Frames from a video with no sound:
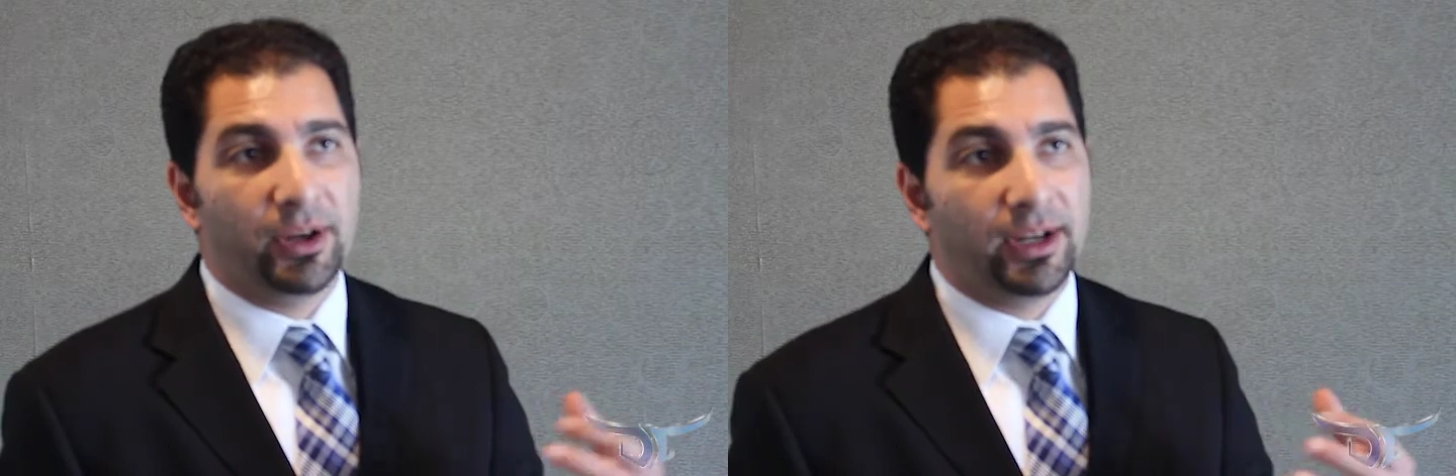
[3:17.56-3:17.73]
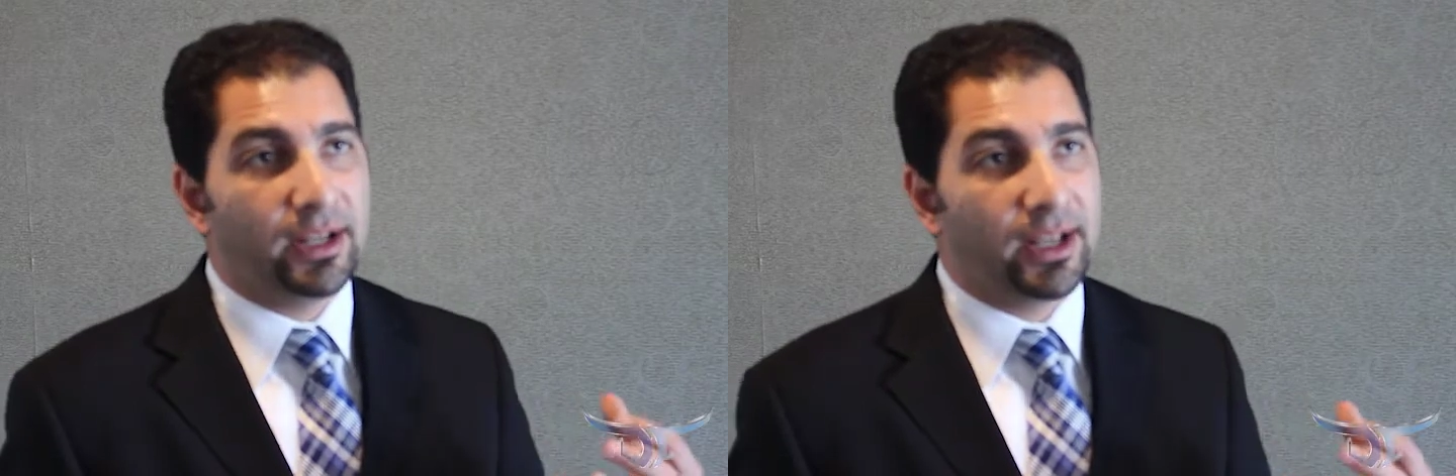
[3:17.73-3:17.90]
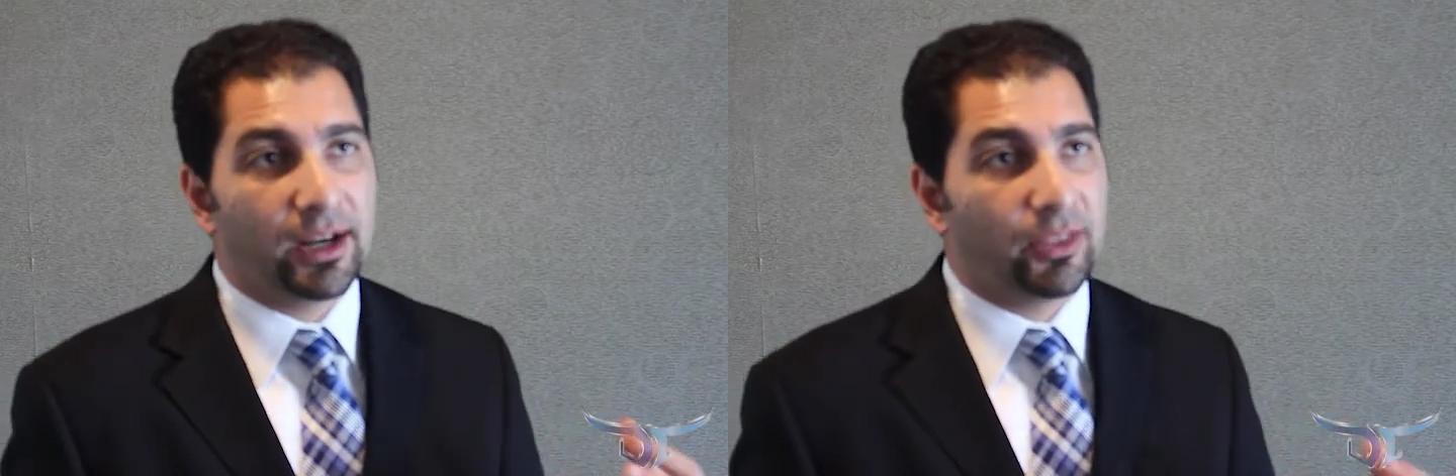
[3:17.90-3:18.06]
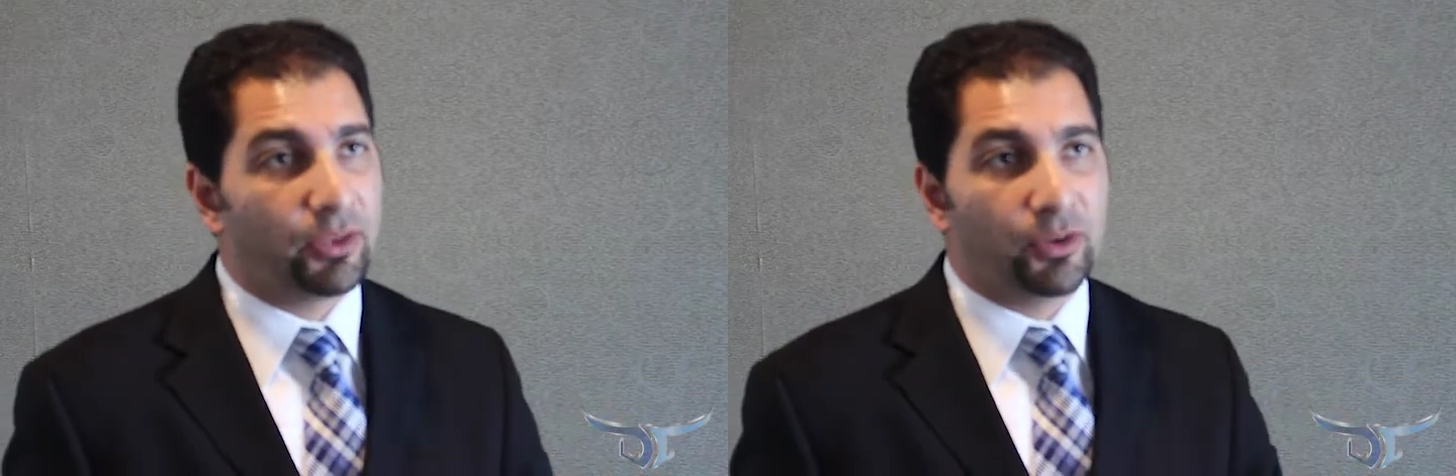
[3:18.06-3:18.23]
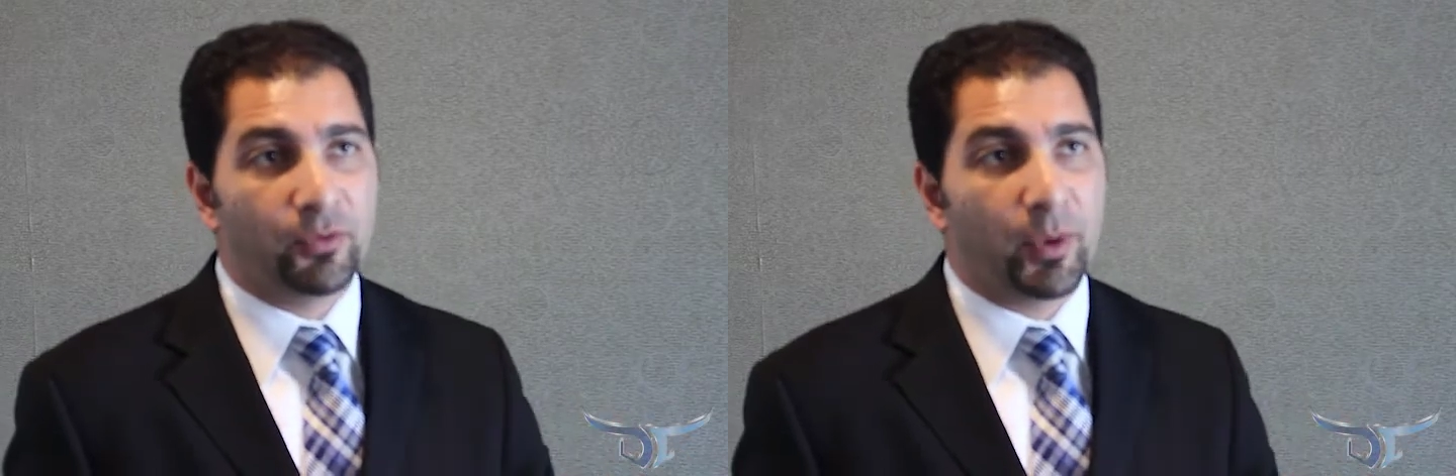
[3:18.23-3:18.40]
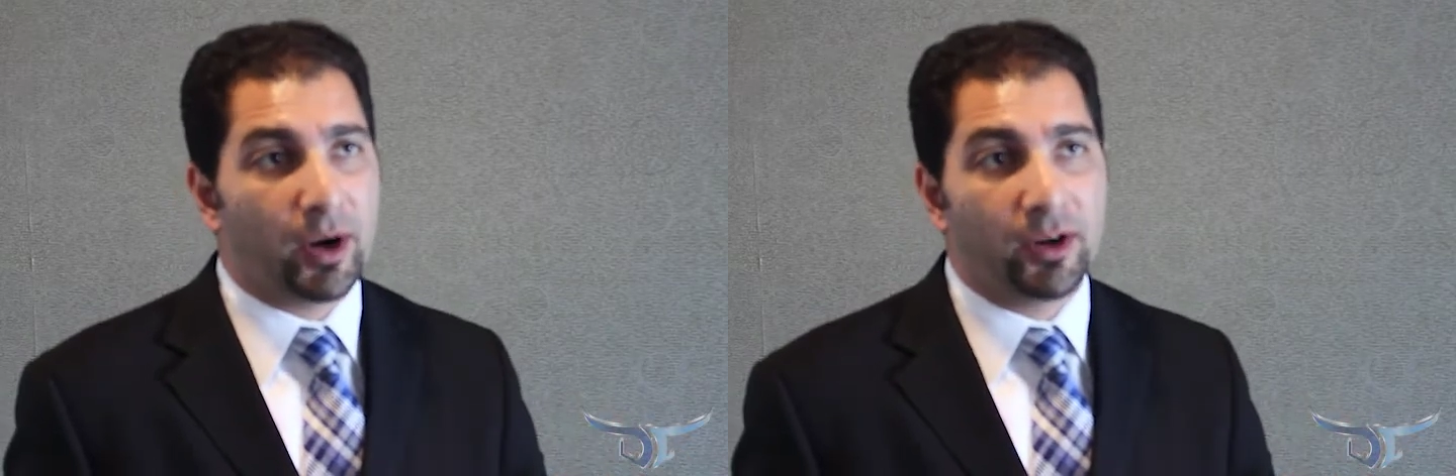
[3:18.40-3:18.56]
in any kind of
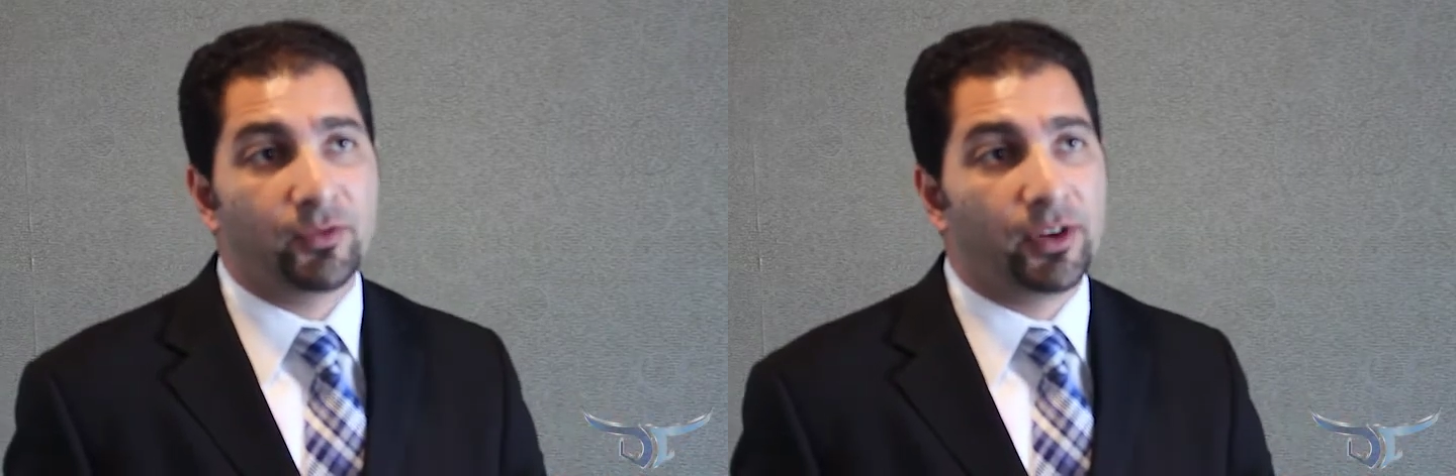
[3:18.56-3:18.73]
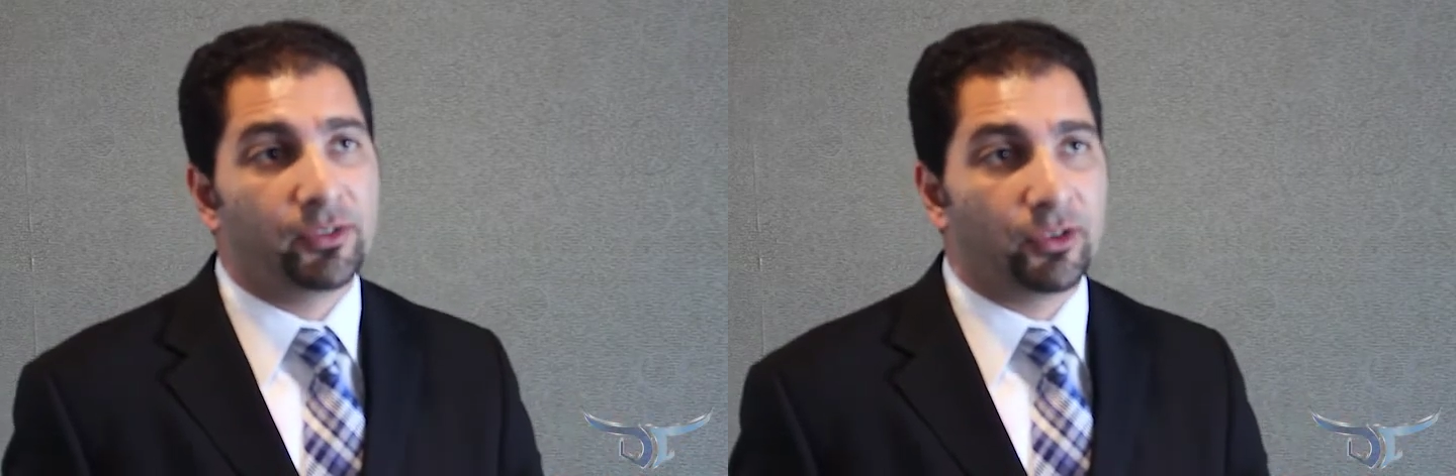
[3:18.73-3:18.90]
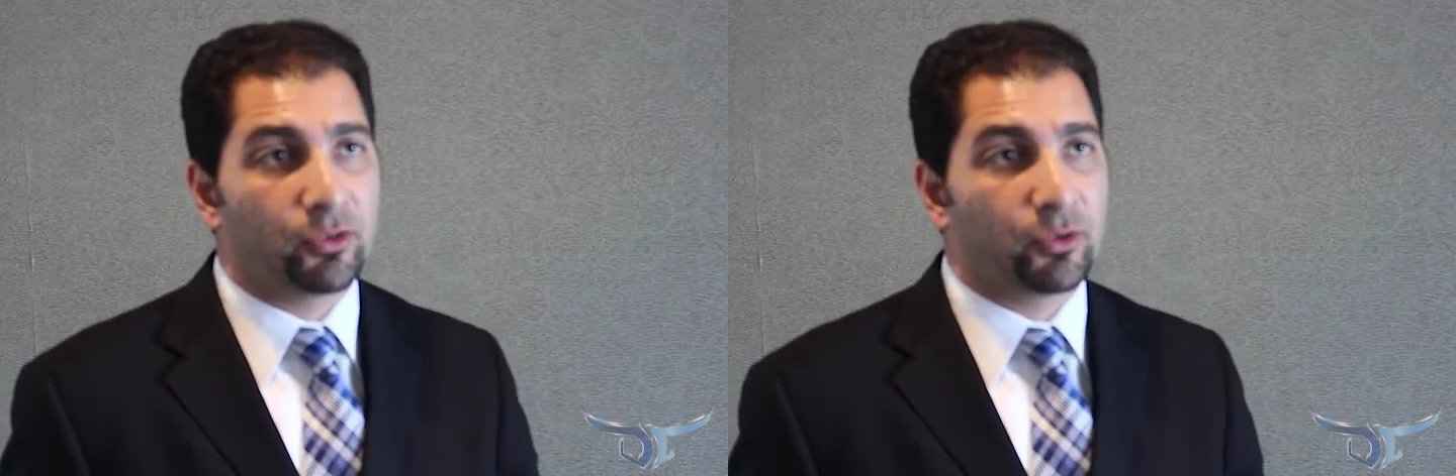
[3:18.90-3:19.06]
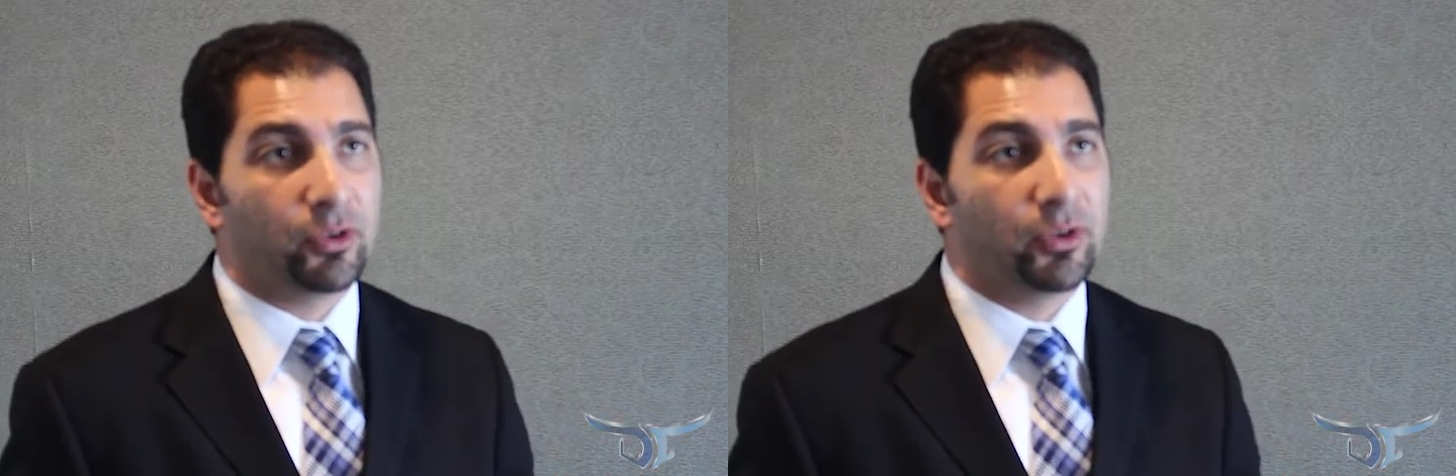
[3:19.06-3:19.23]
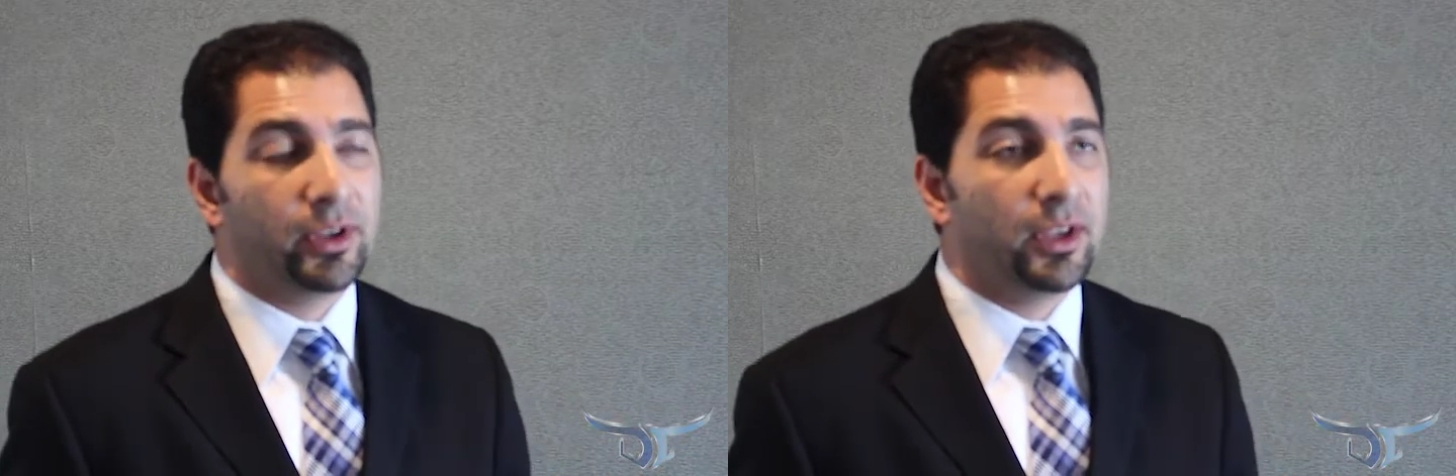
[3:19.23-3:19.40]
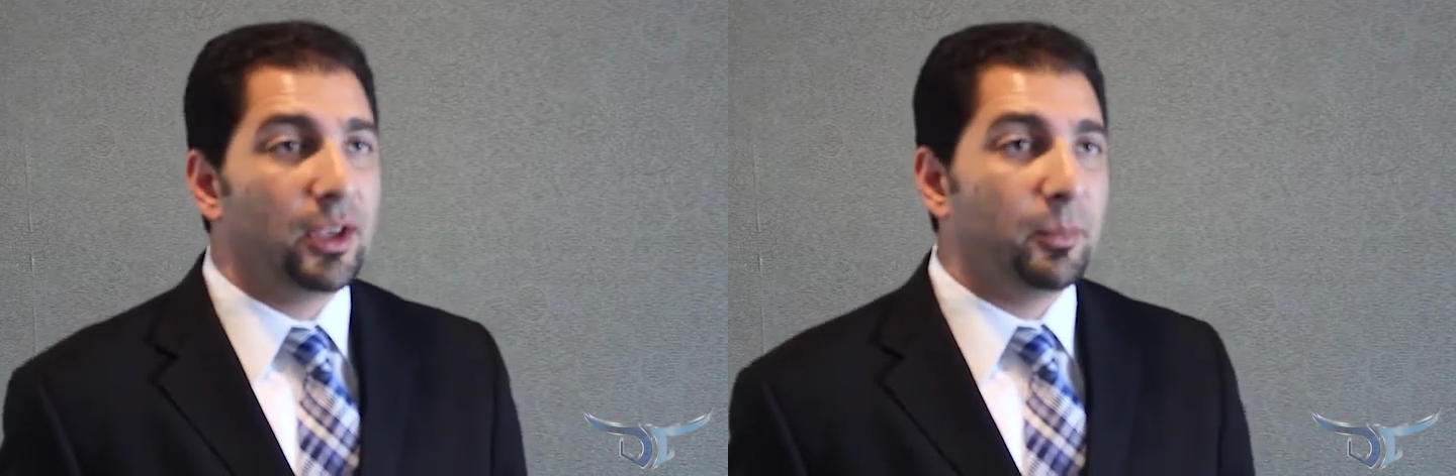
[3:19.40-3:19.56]
third-party funds control,